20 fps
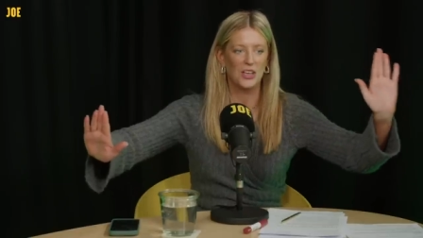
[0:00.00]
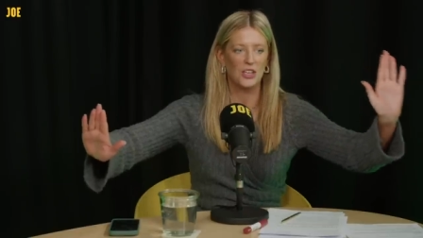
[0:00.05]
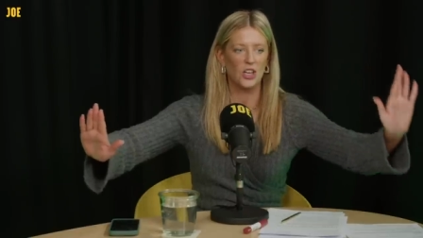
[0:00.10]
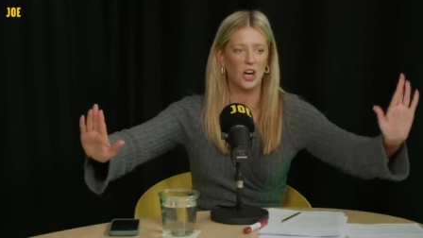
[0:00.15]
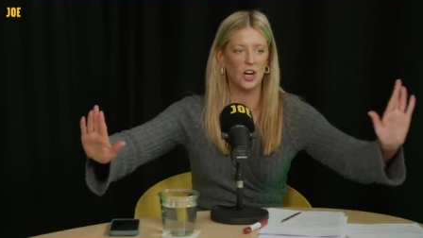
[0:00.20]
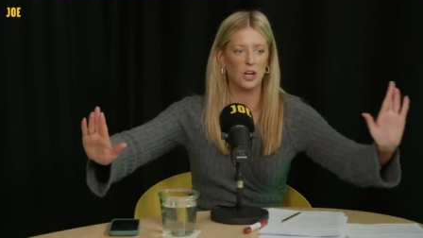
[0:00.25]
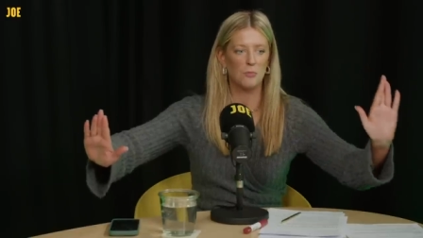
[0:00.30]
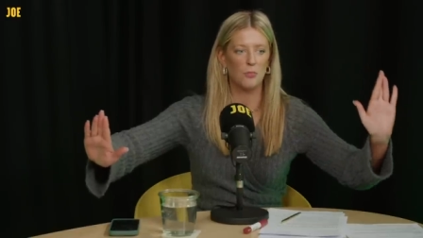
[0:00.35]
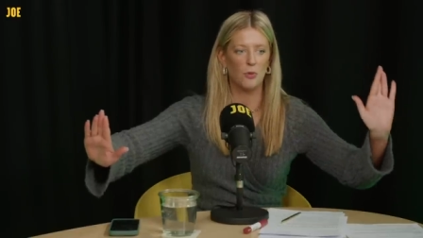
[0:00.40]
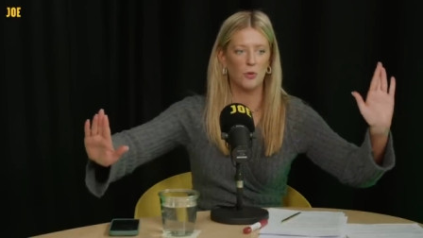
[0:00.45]

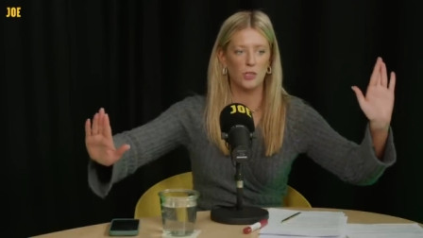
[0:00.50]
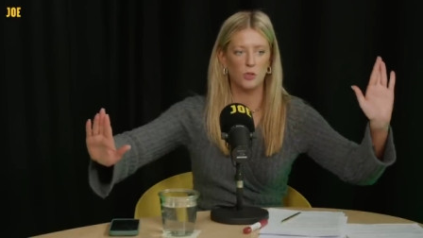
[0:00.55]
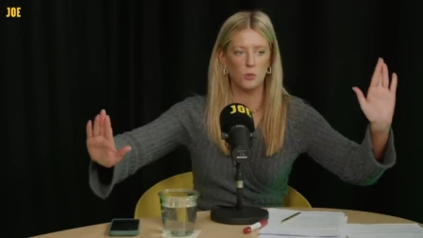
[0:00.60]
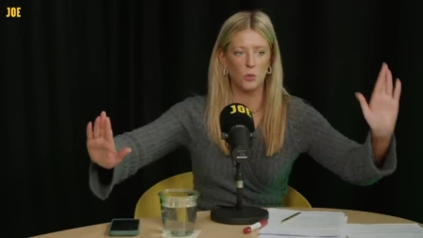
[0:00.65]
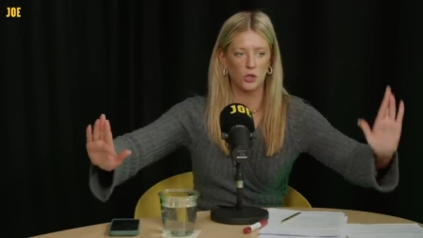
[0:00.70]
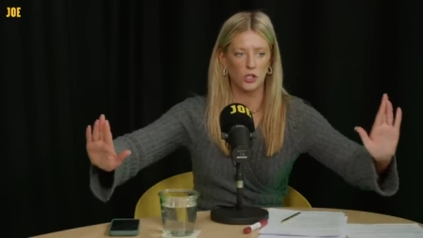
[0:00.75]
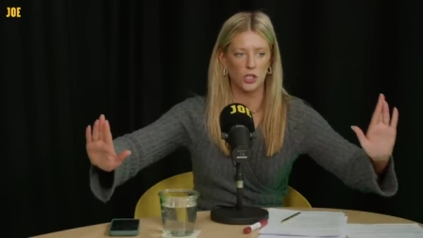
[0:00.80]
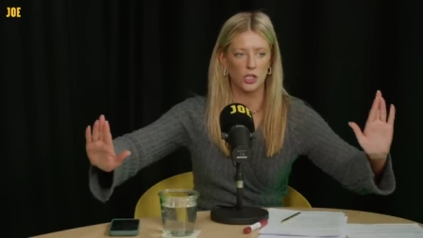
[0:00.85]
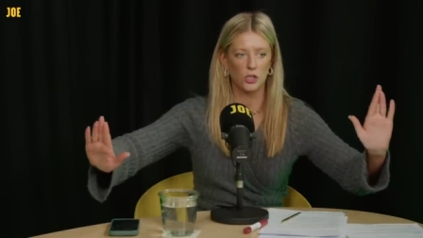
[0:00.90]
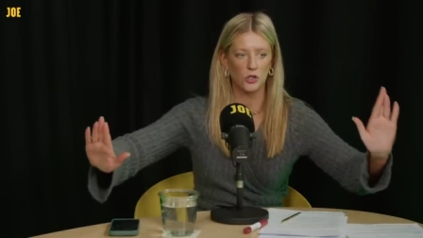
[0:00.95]
young boys
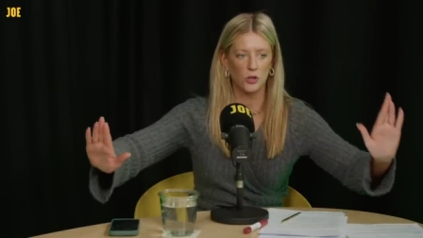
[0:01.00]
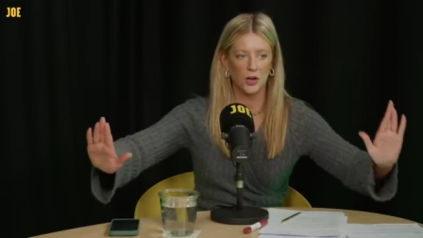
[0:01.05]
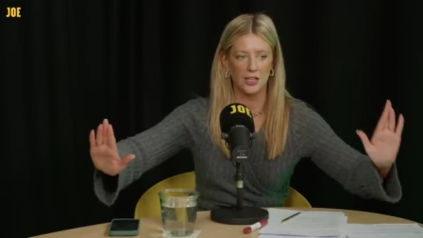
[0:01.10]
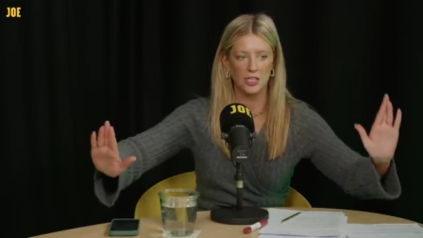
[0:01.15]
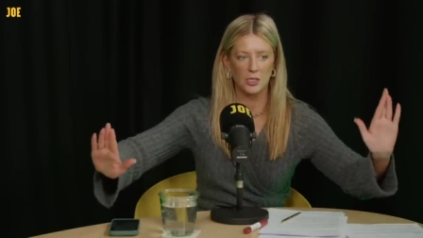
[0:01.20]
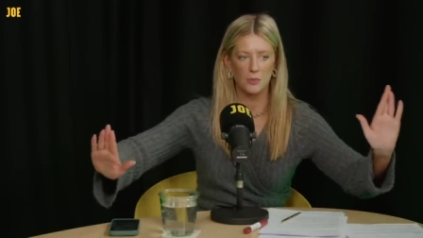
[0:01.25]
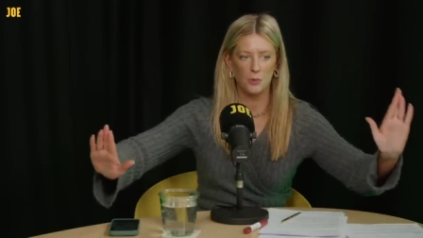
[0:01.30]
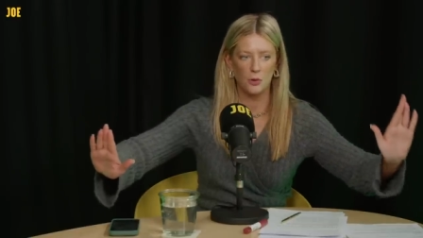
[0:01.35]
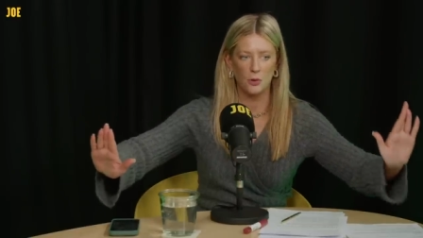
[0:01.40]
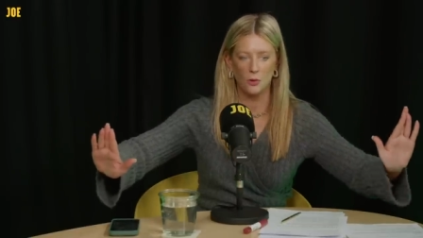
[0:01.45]
watching
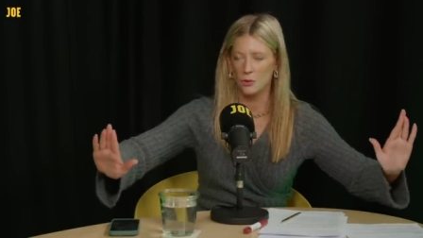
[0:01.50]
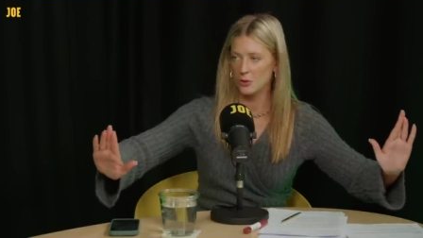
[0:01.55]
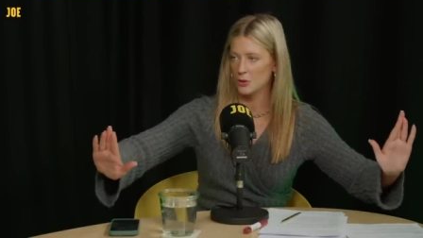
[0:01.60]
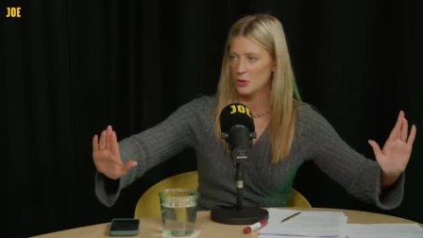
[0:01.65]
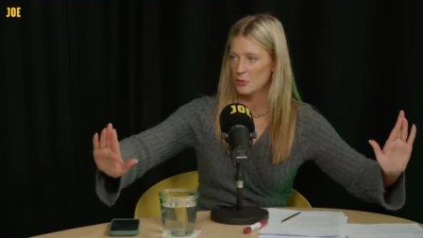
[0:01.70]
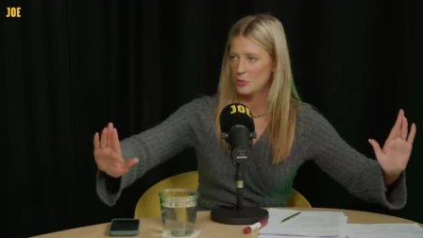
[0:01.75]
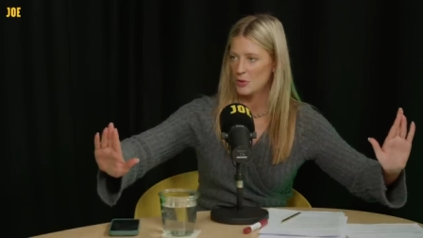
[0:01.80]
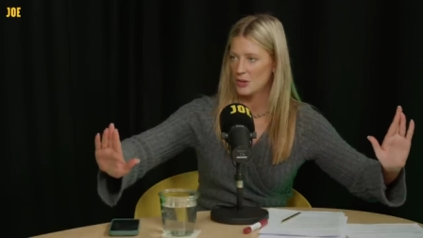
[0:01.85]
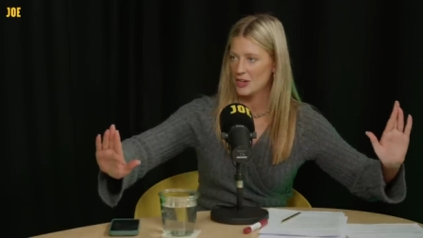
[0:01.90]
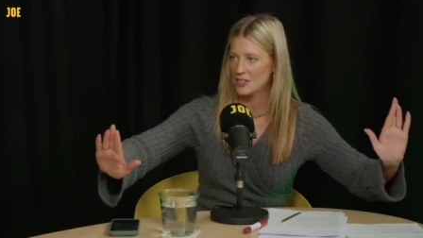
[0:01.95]
trans
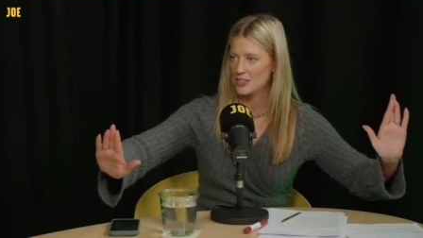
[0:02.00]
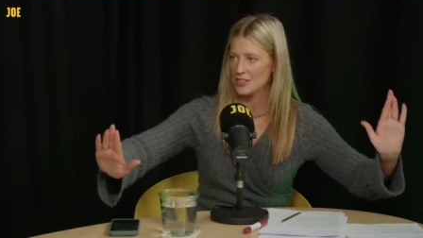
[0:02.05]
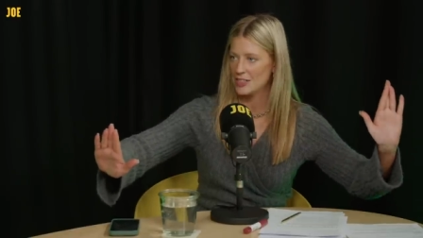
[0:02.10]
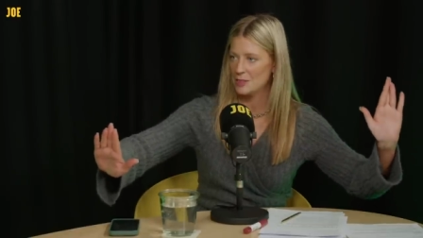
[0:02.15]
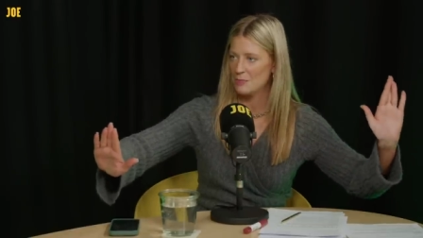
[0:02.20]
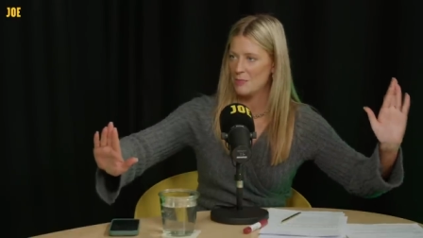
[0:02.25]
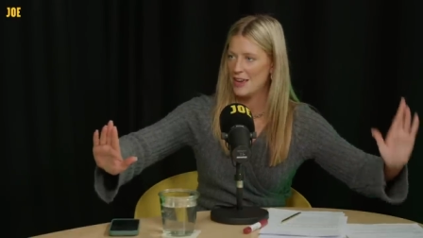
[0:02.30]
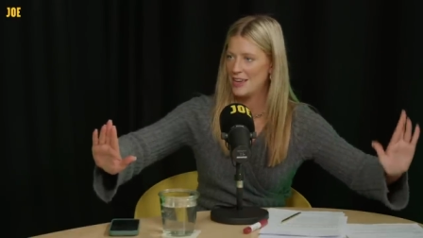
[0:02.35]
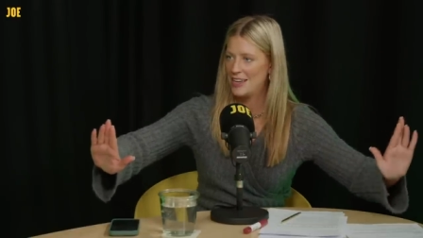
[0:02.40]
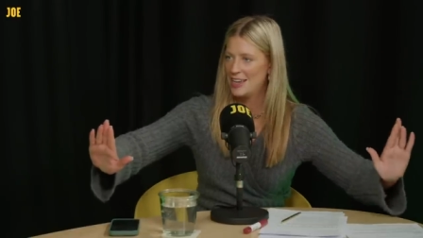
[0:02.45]
porn because
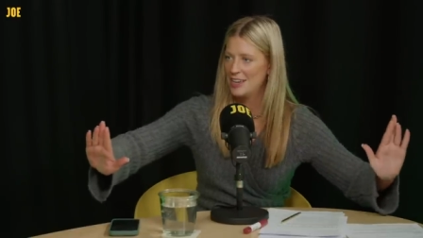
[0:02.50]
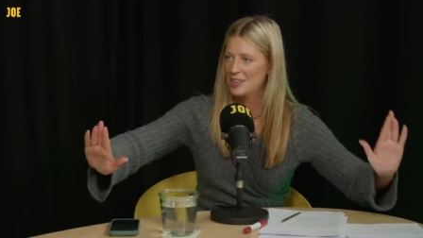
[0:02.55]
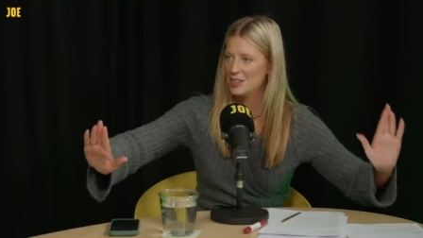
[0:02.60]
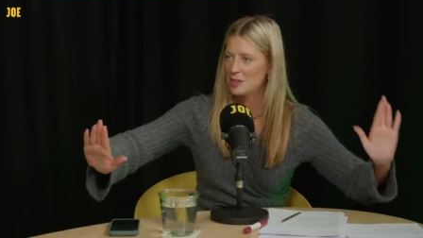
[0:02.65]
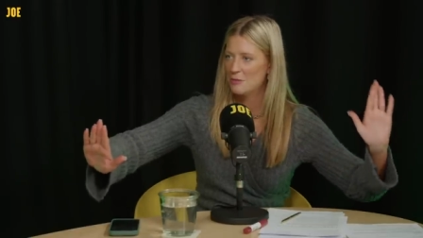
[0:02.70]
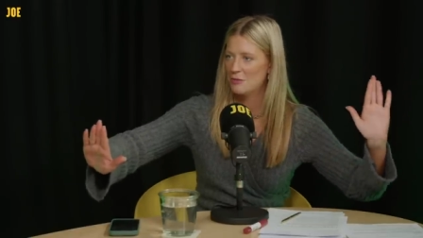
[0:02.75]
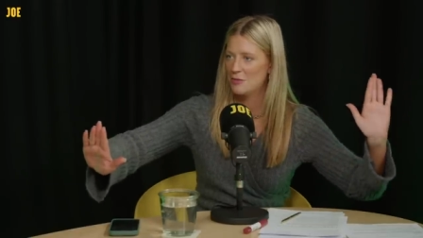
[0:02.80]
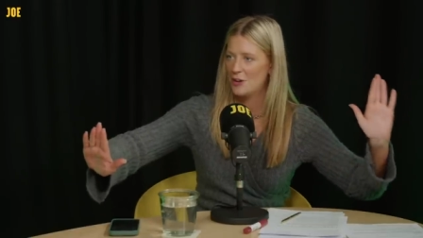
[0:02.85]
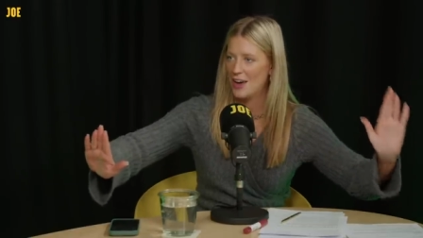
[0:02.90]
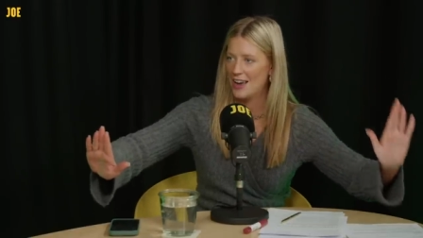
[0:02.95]
it's making
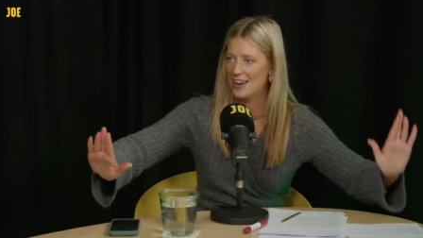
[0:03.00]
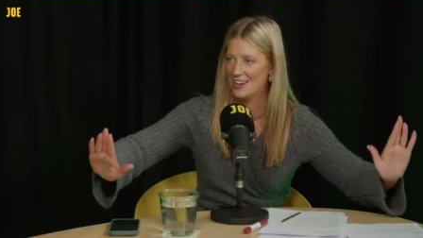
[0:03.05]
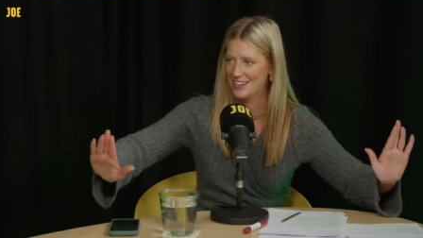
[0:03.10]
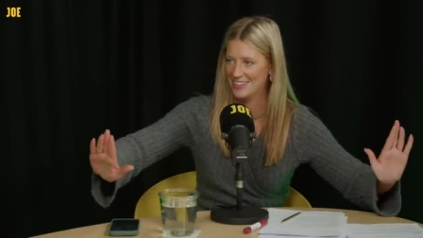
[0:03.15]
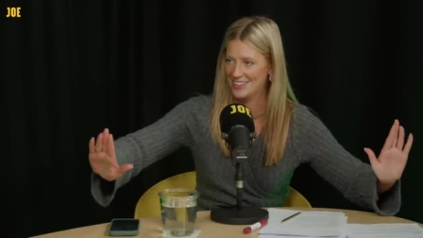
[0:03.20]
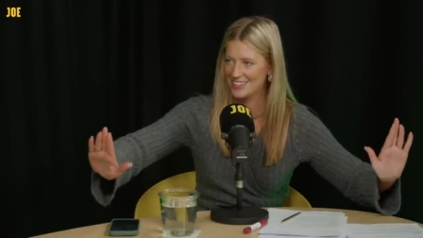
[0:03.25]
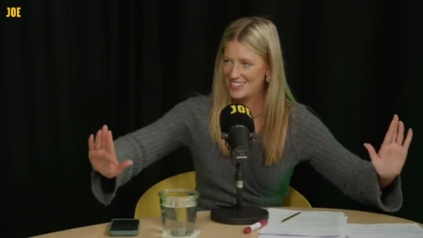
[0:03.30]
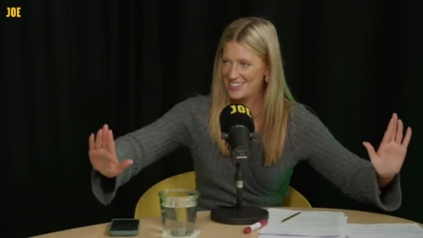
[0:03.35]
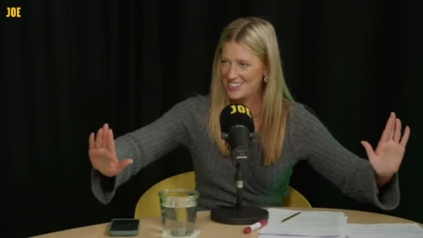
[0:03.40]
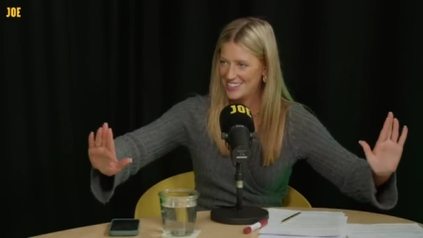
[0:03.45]
them
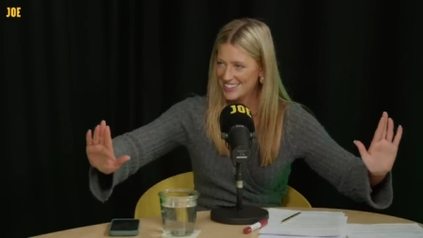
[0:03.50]
violent.